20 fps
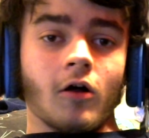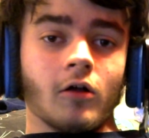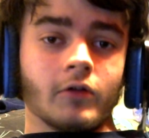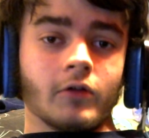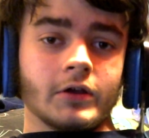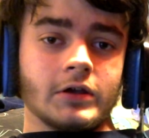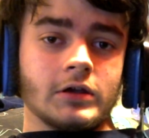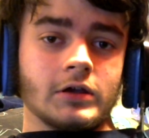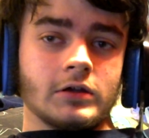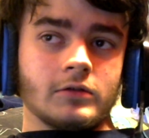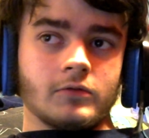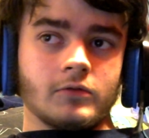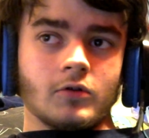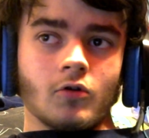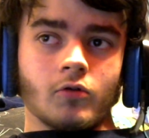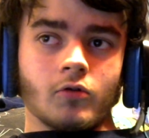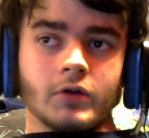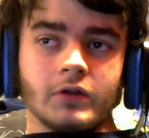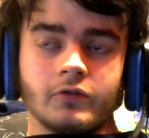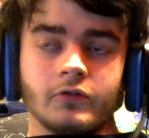in
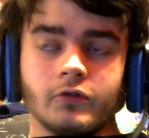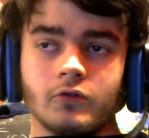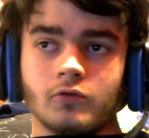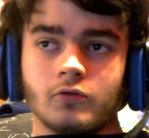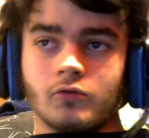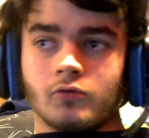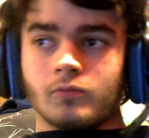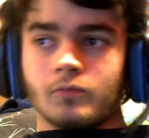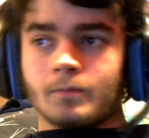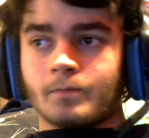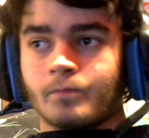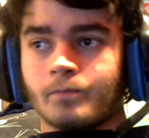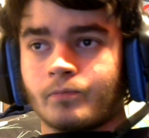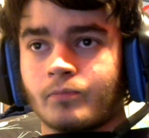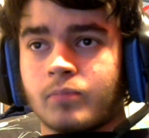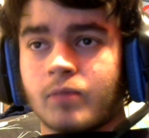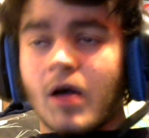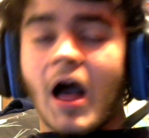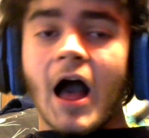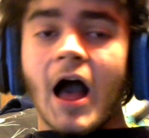going to
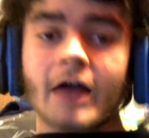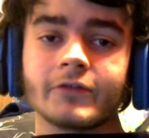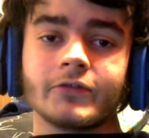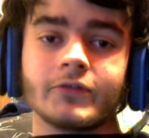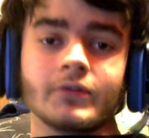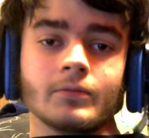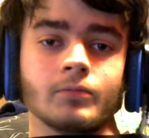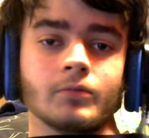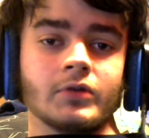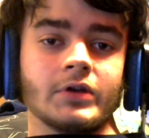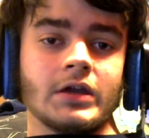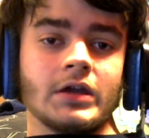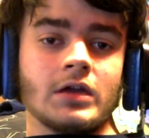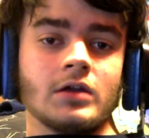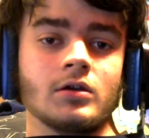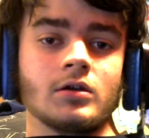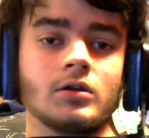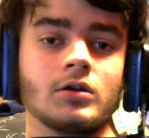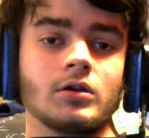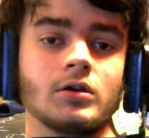
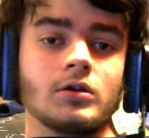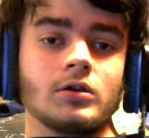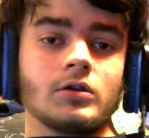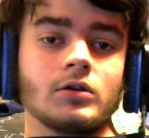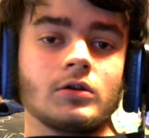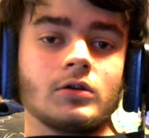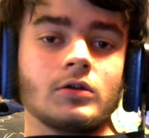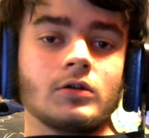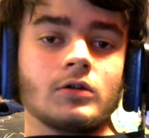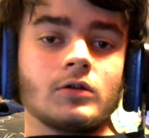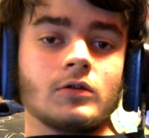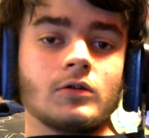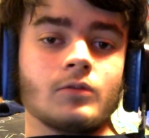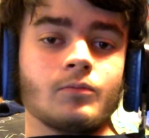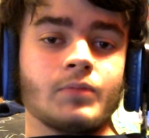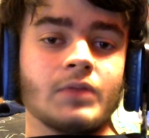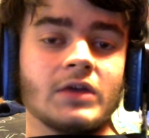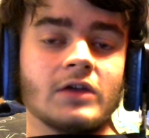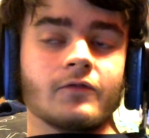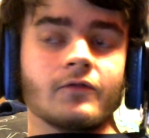possibly
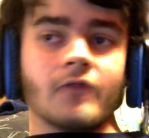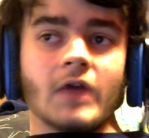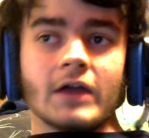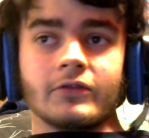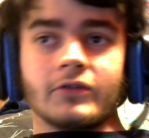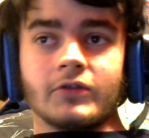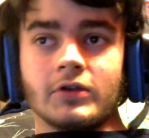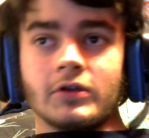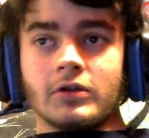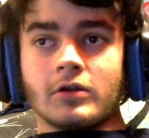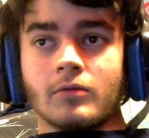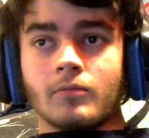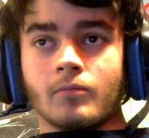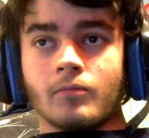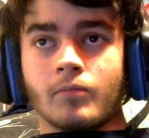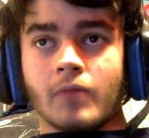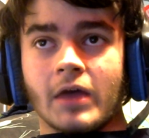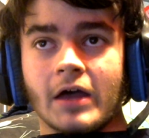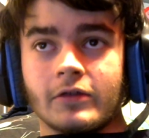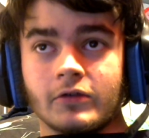be affected
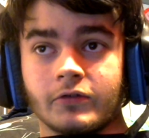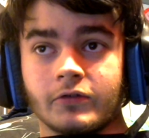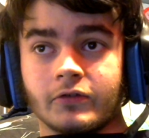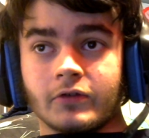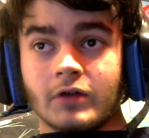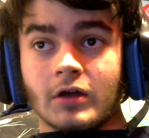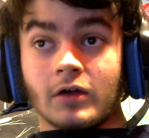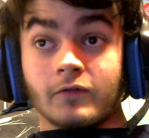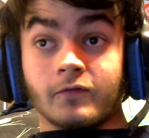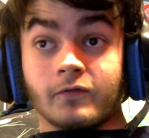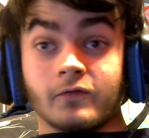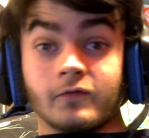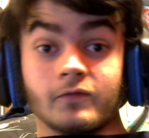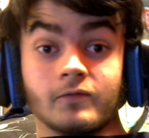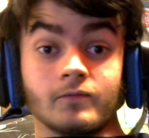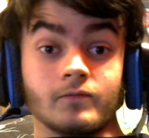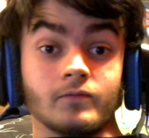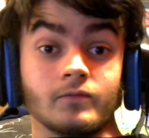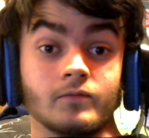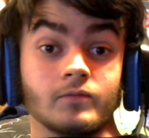by this stuff,
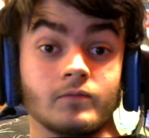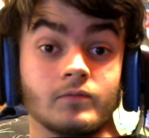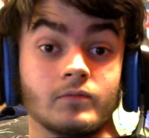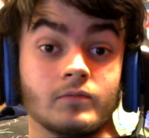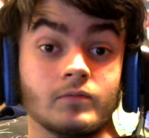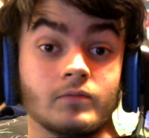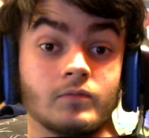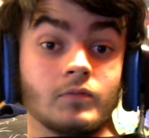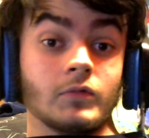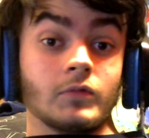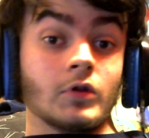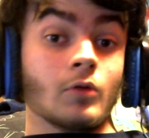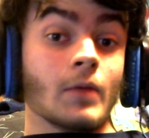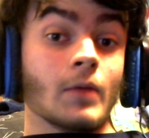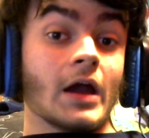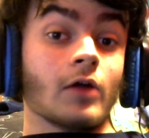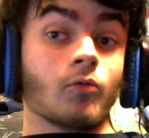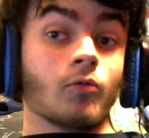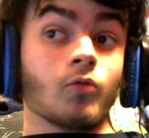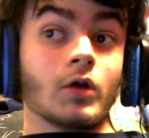no
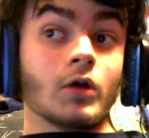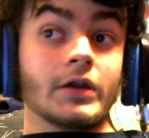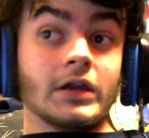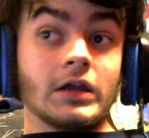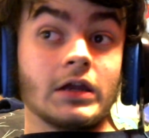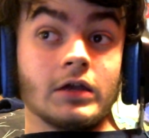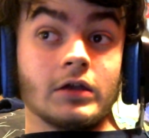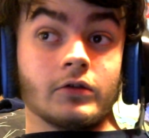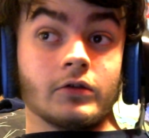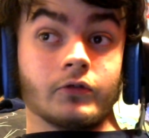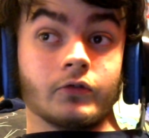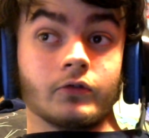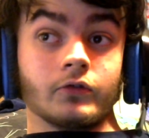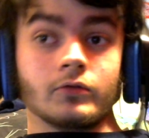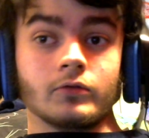matter what it is.